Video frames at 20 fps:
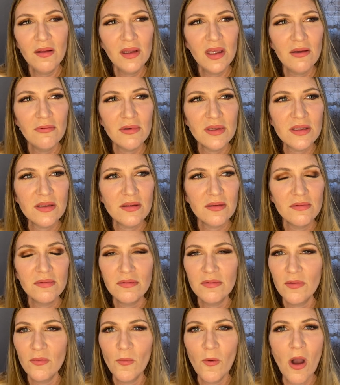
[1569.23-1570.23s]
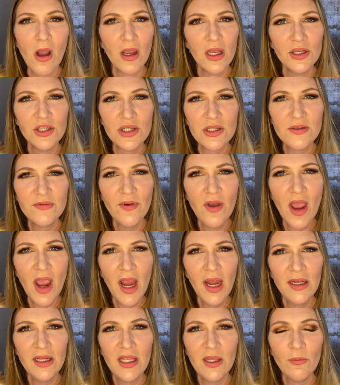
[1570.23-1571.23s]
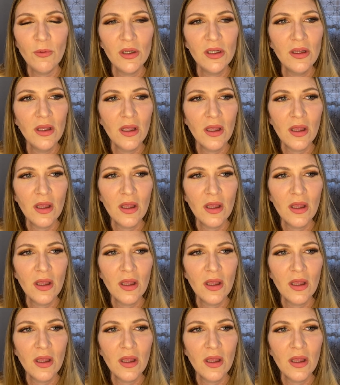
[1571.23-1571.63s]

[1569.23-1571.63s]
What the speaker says: he was walking just fine. He would,